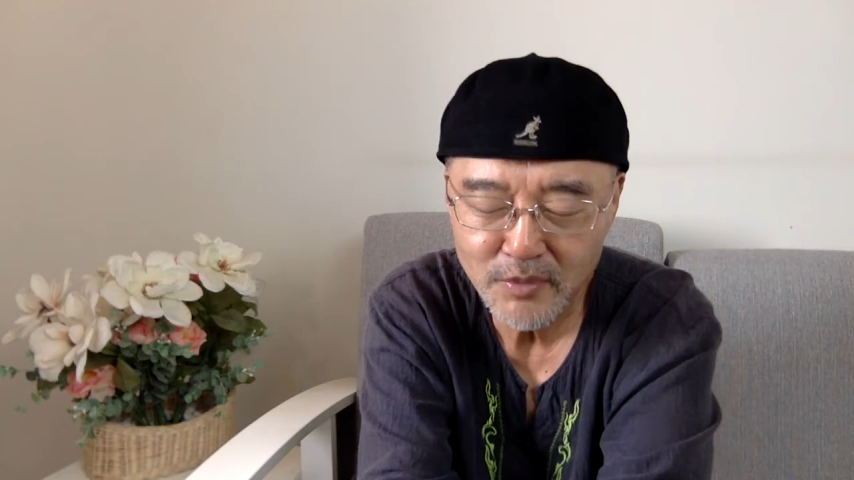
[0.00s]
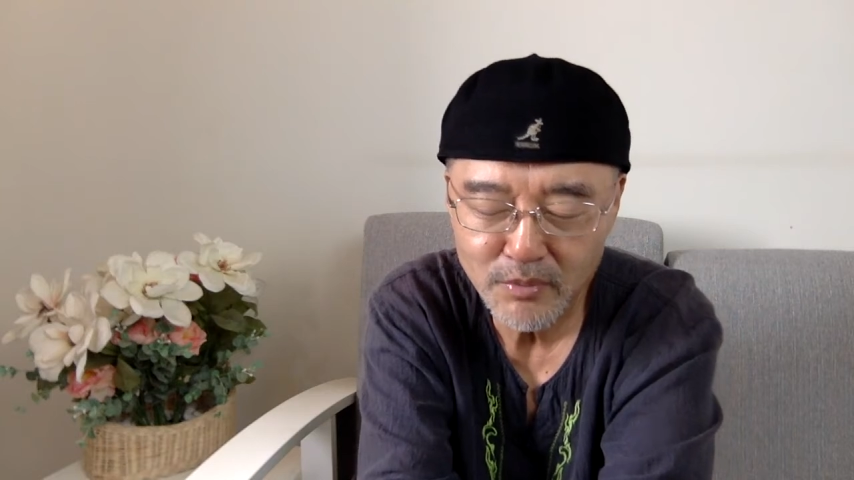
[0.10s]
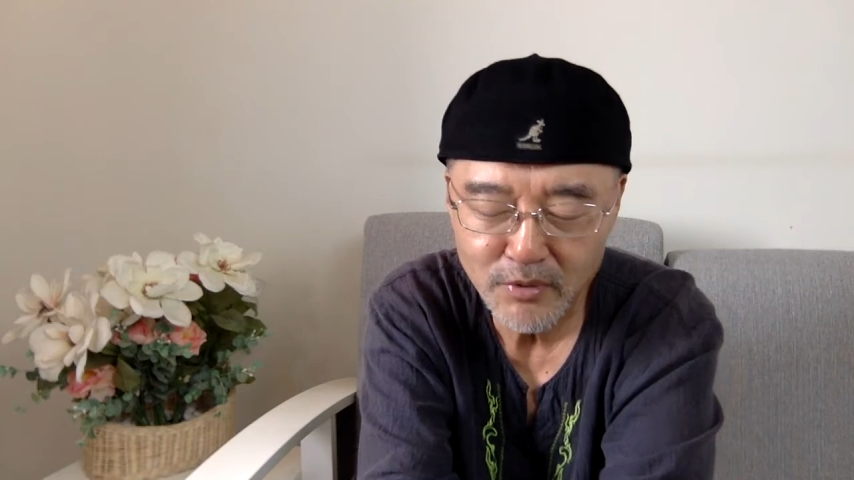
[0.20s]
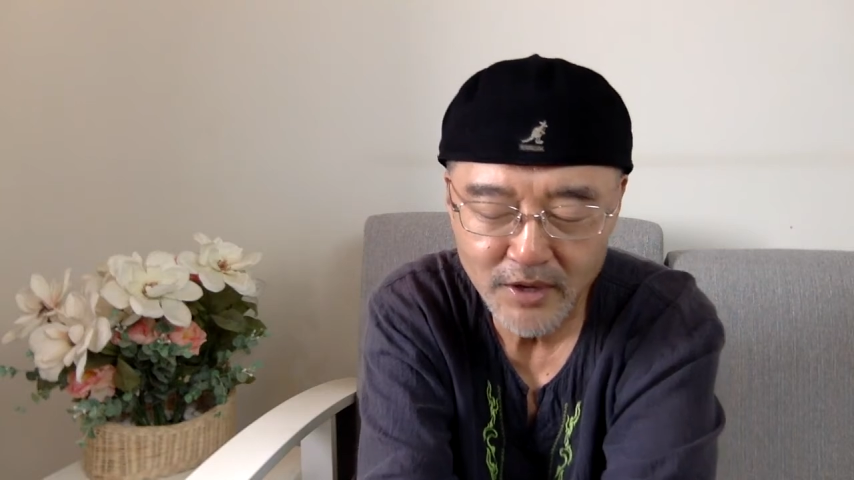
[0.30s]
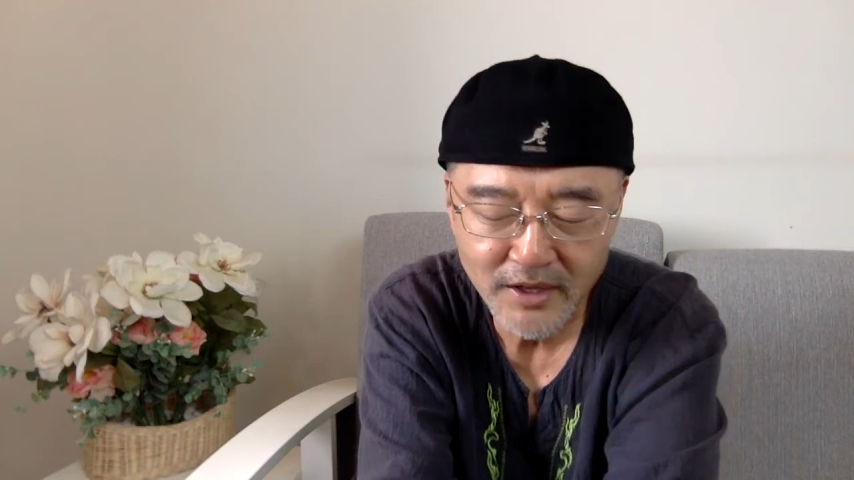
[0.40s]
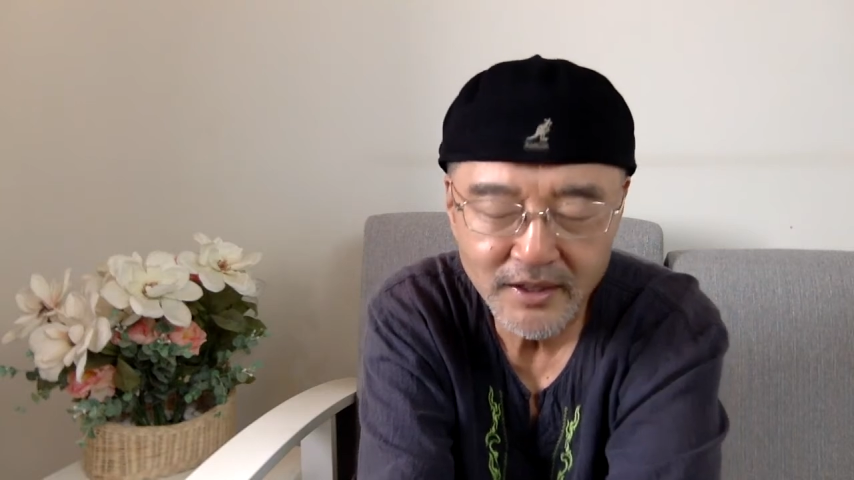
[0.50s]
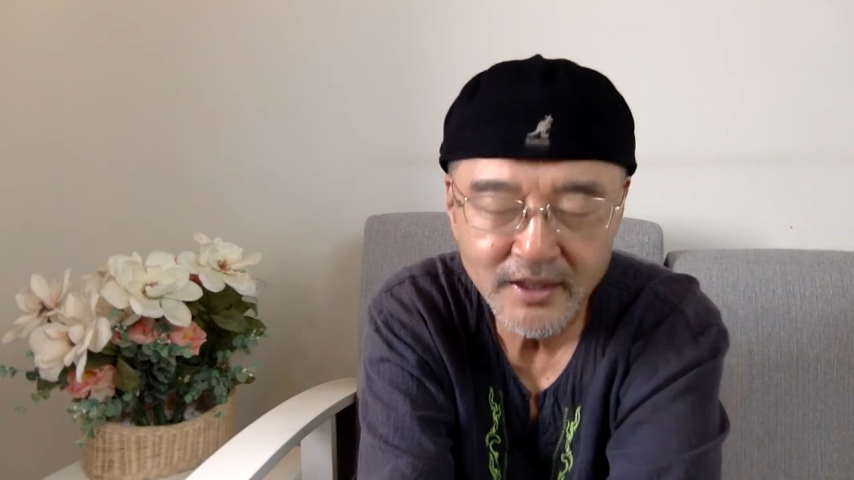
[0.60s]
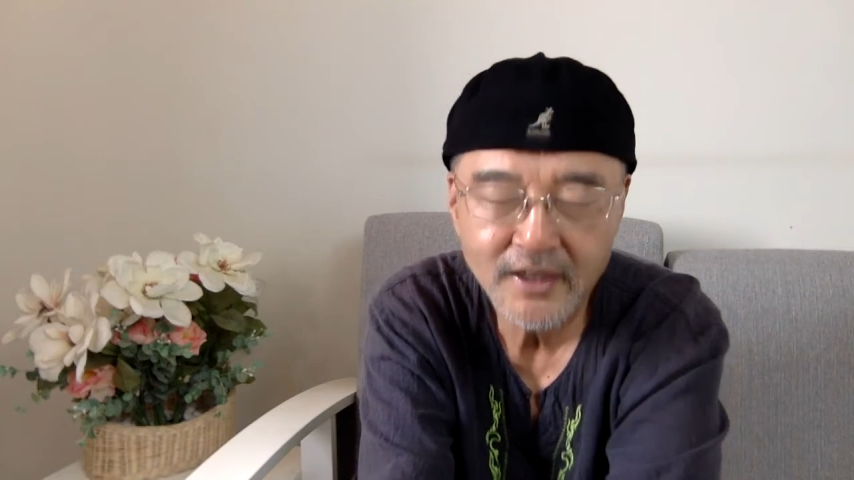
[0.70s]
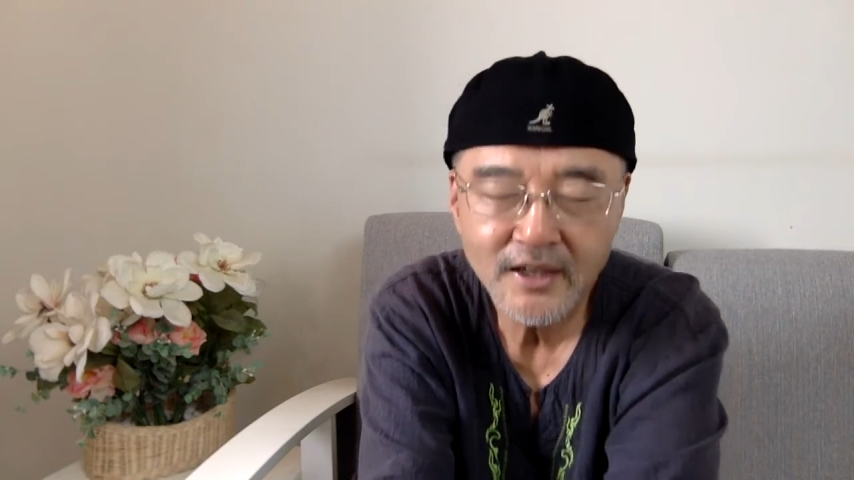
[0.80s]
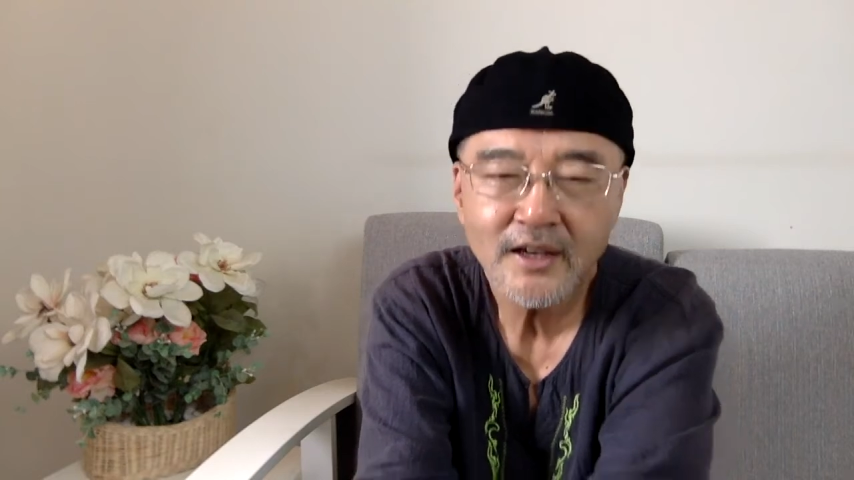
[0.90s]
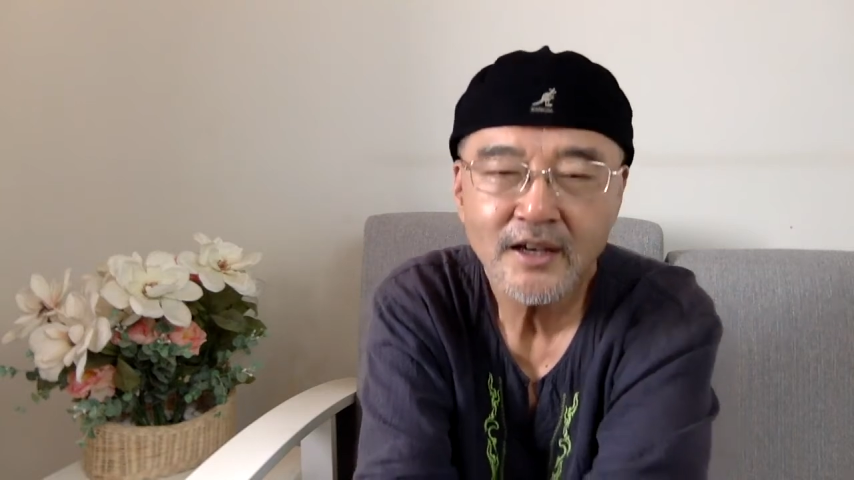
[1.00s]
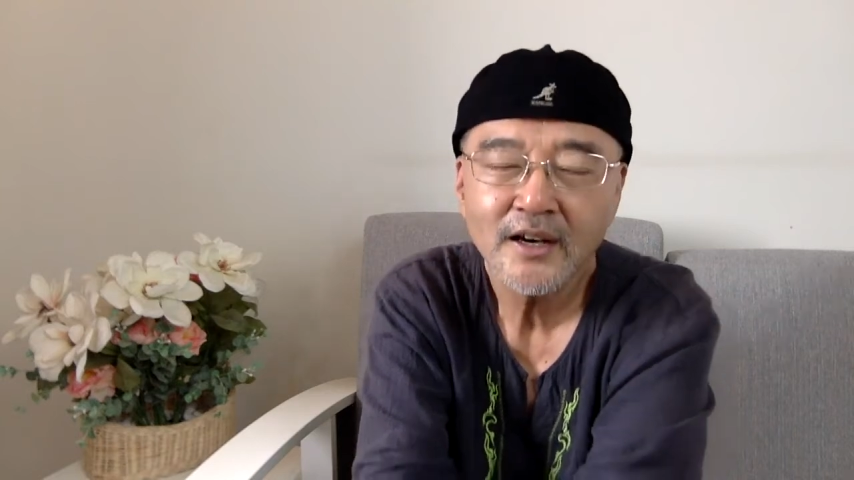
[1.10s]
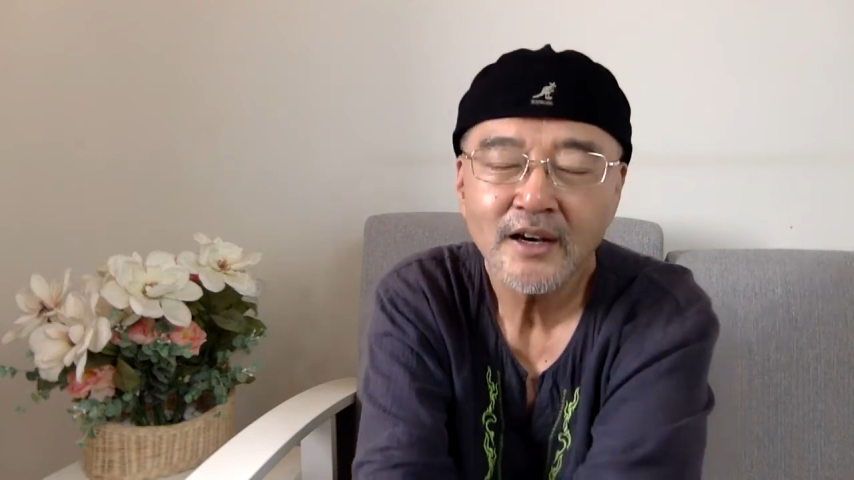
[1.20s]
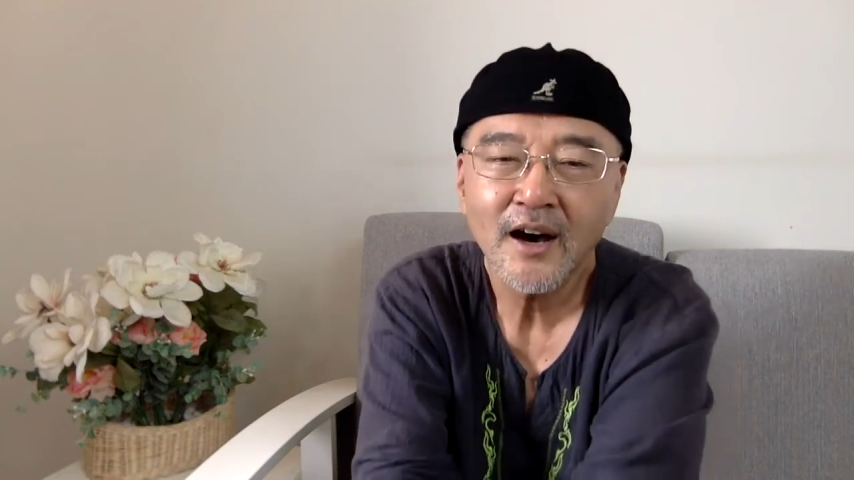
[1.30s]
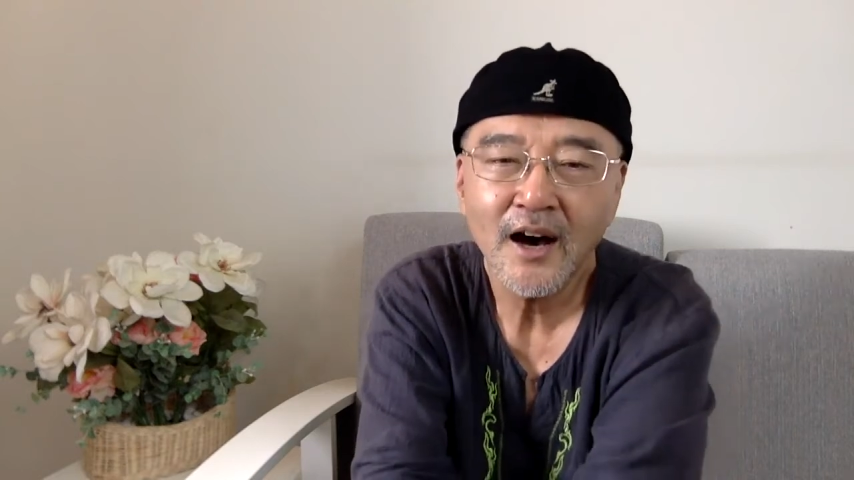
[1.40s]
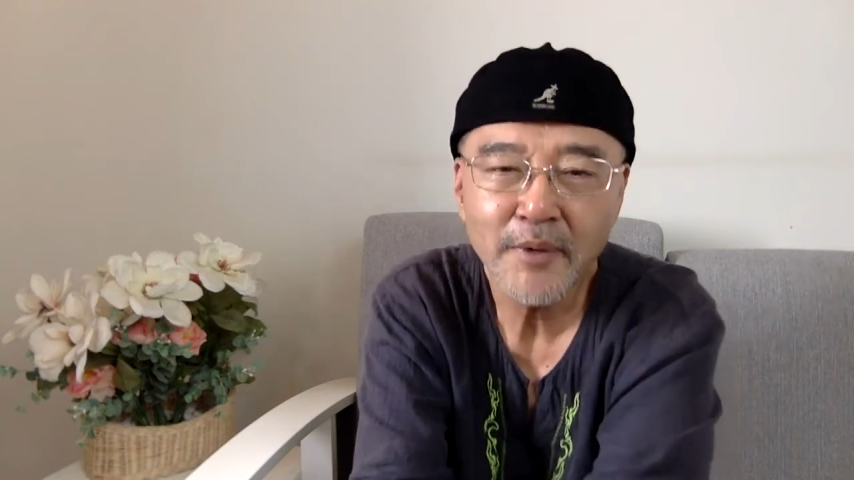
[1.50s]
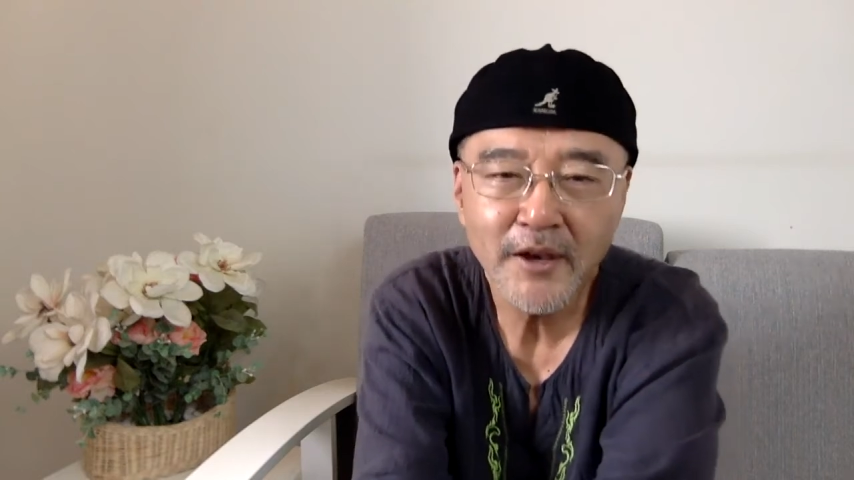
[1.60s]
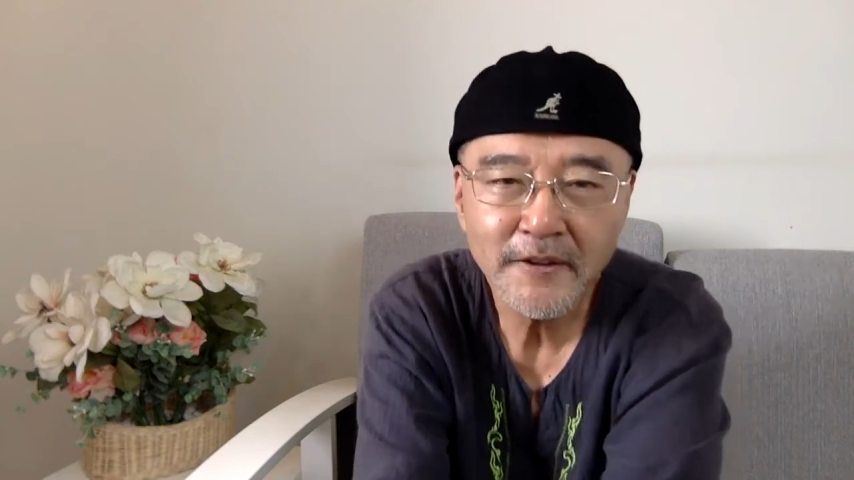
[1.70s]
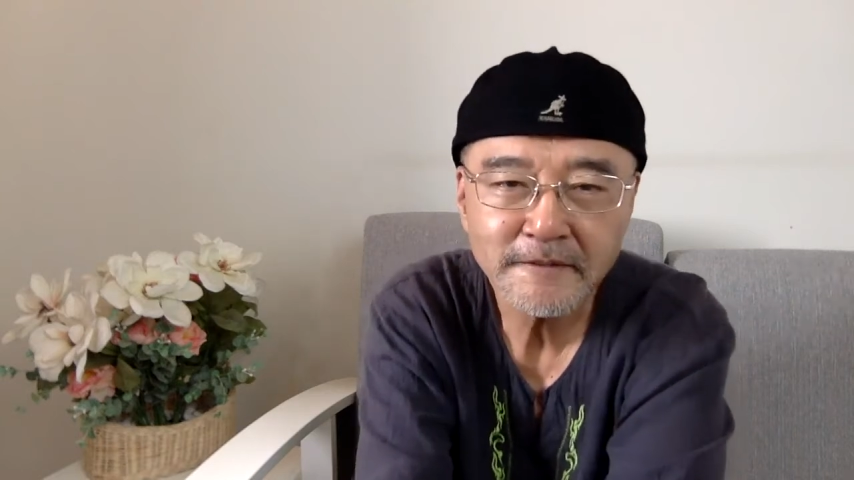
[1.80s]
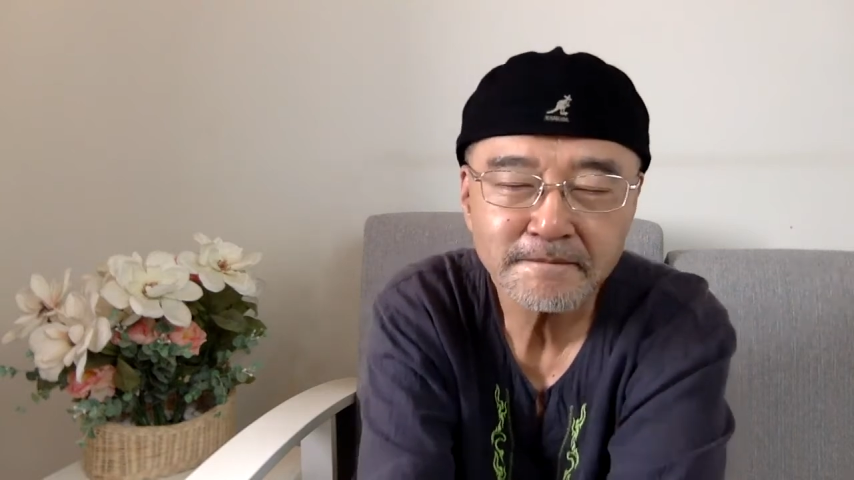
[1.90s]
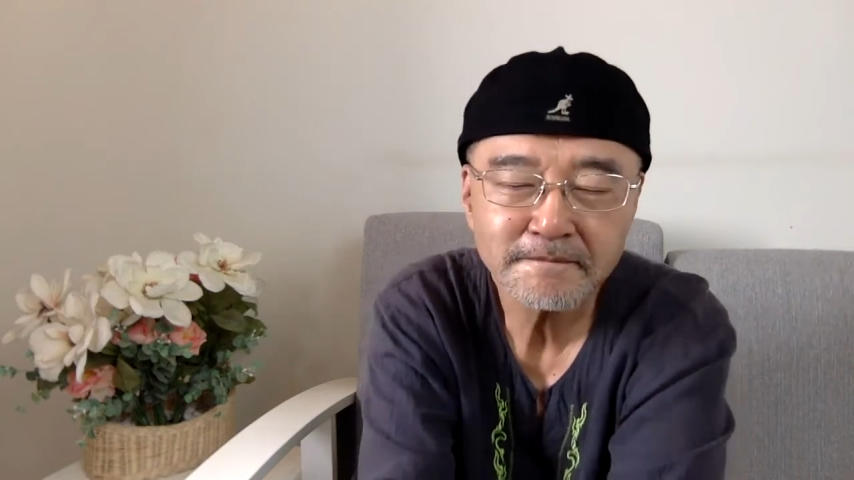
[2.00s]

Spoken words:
pray. Amen.